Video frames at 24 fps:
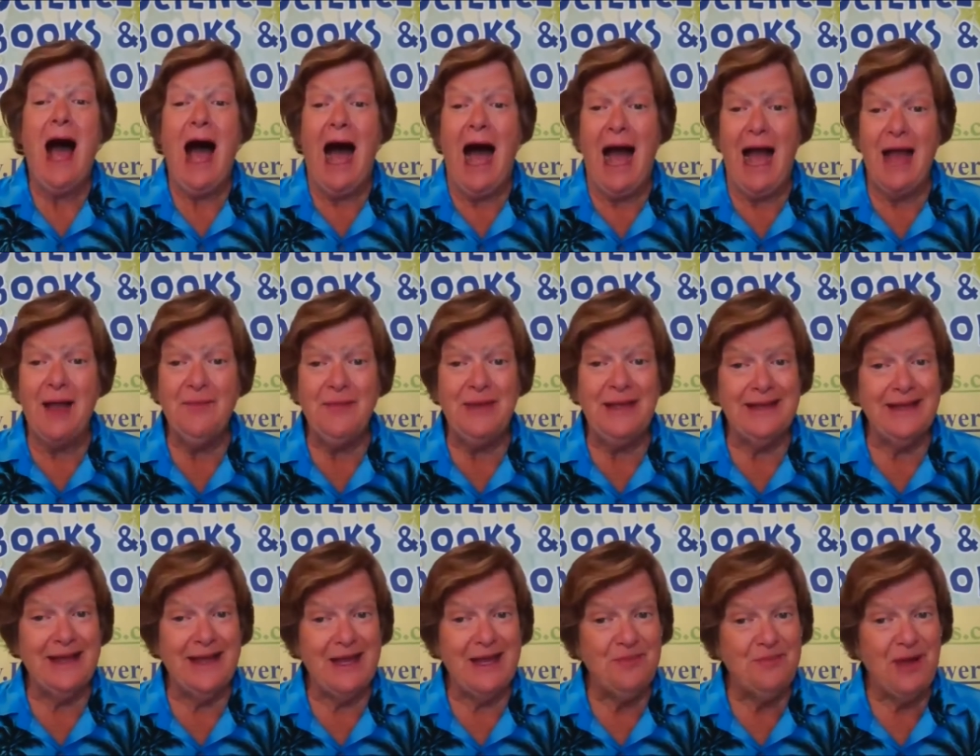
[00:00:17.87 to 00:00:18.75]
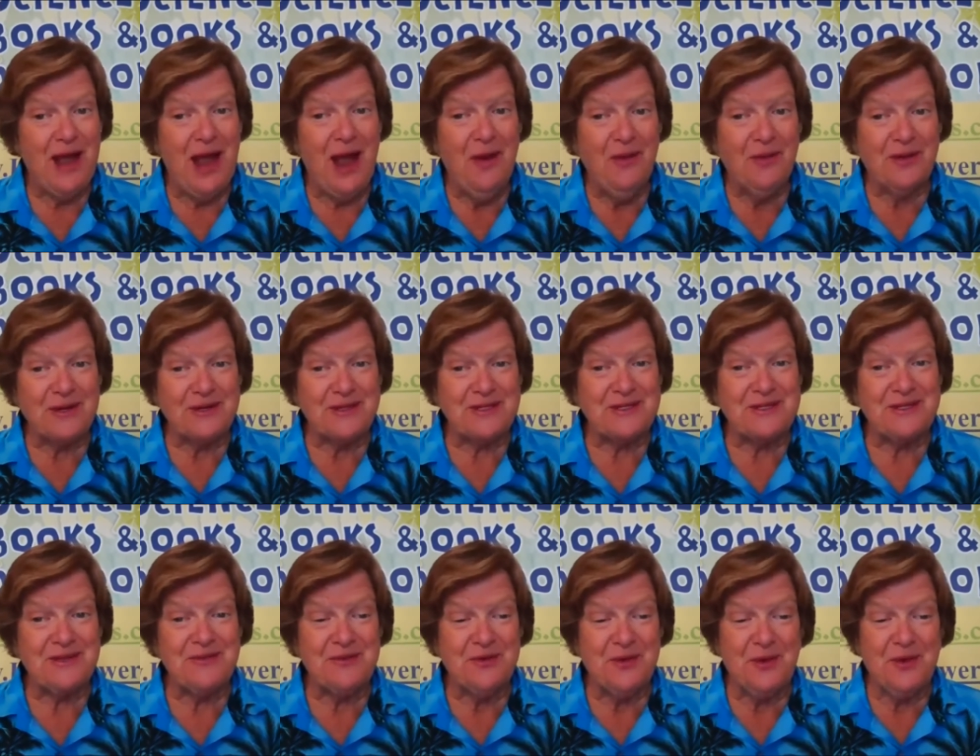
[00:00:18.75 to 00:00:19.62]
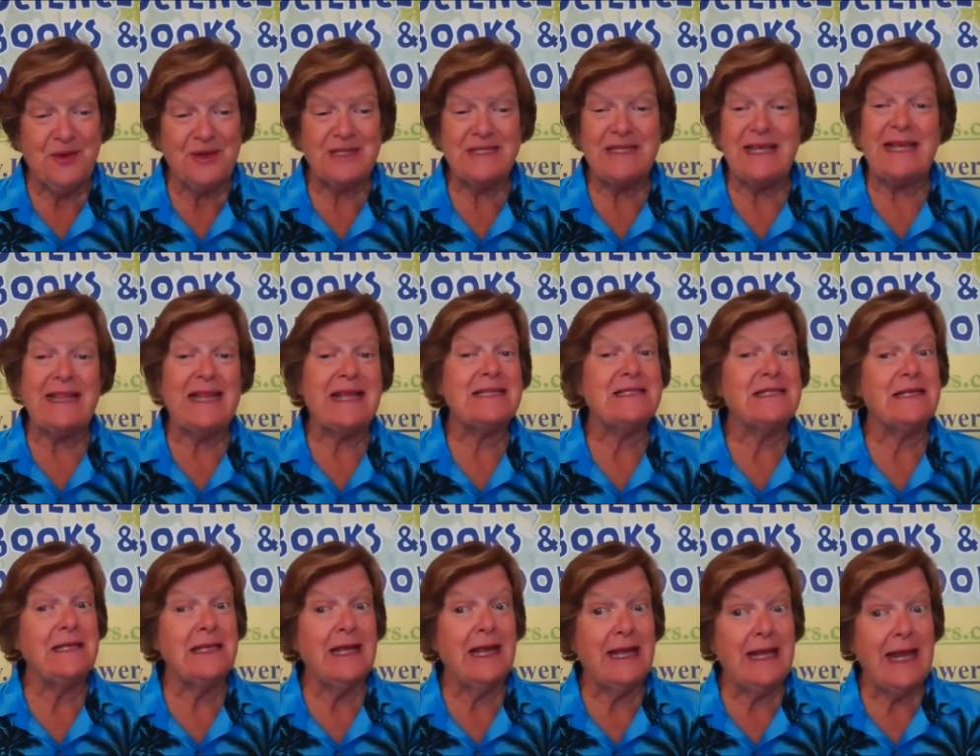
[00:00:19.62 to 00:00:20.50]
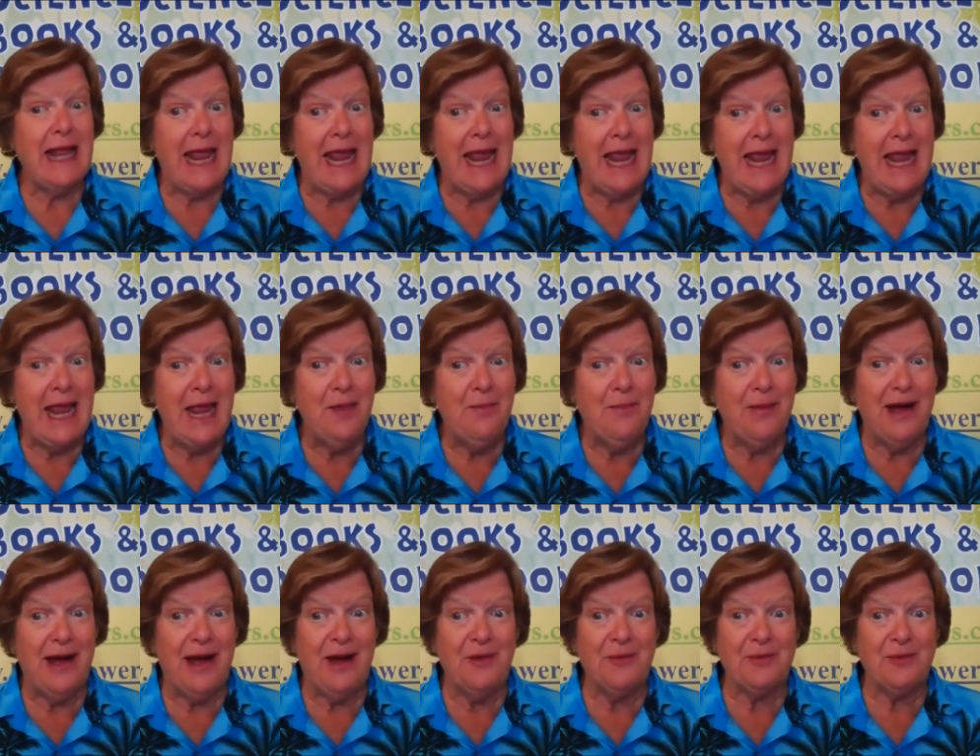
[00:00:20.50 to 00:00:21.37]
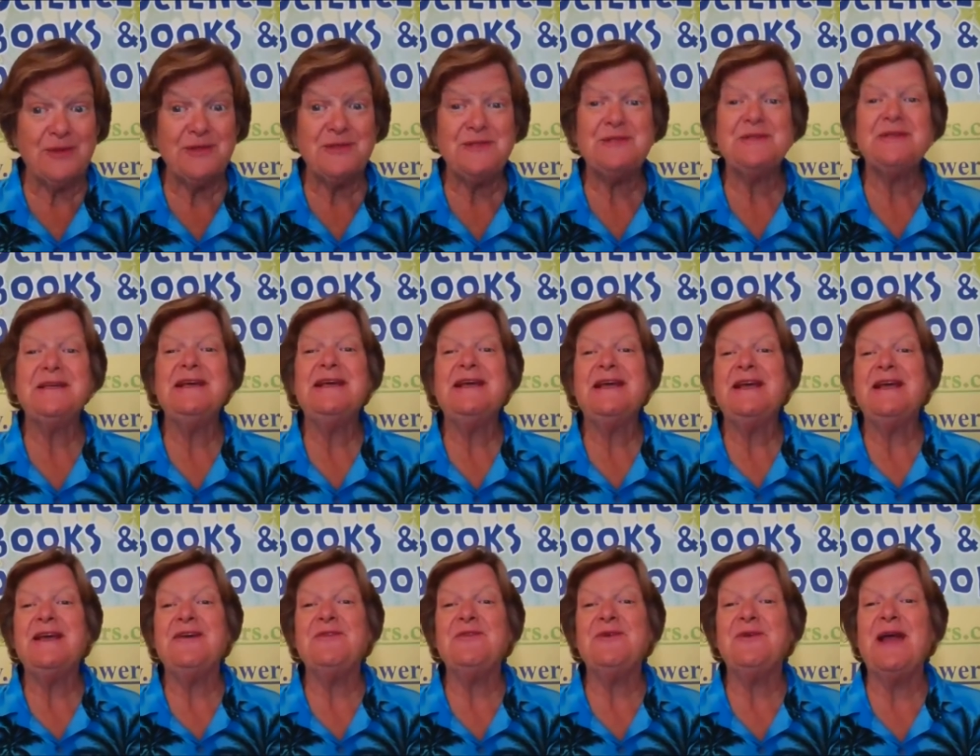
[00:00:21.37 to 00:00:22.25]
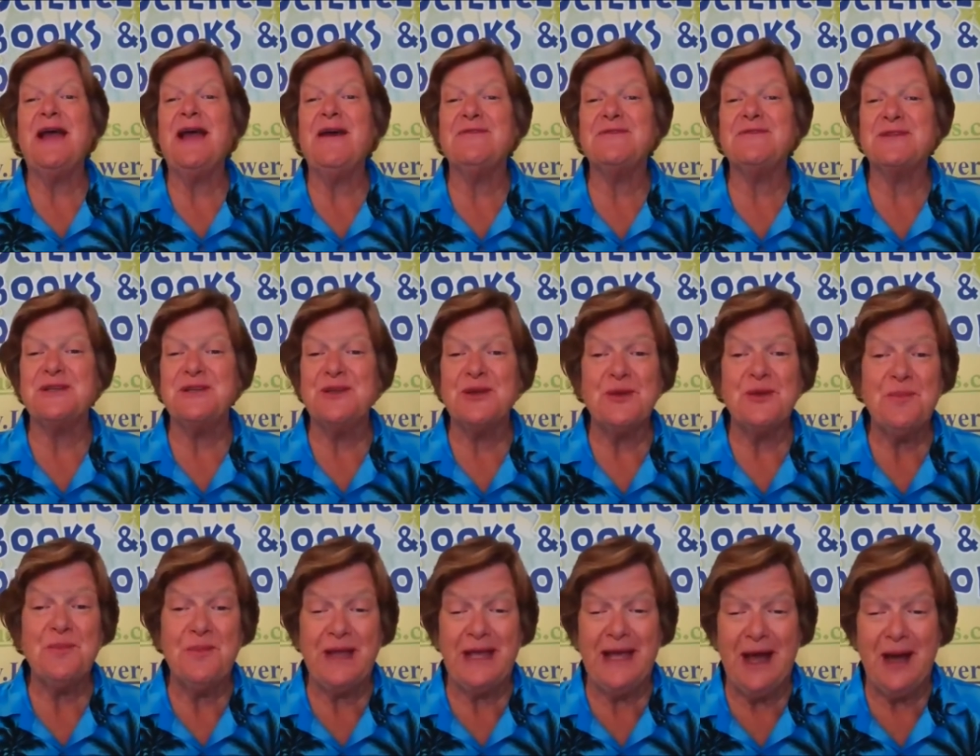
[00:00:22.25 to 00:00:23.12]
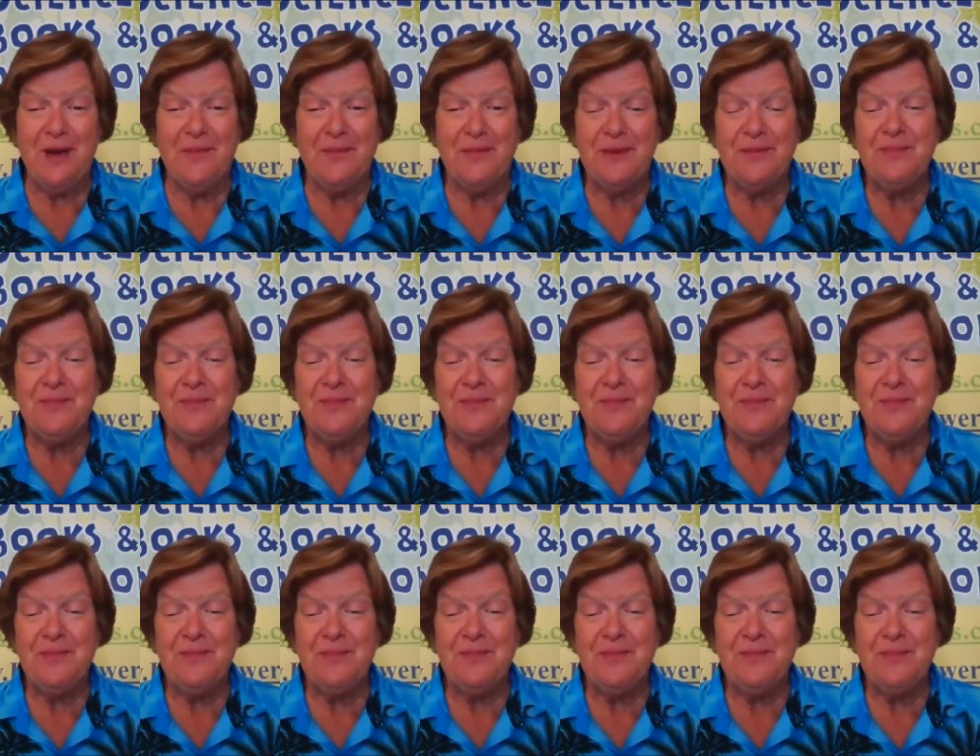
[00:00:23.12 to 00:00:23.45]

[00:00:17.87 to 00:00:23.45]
I'm Elaine Powers, of course, and that's Elaine A. Powers if you have to look me up.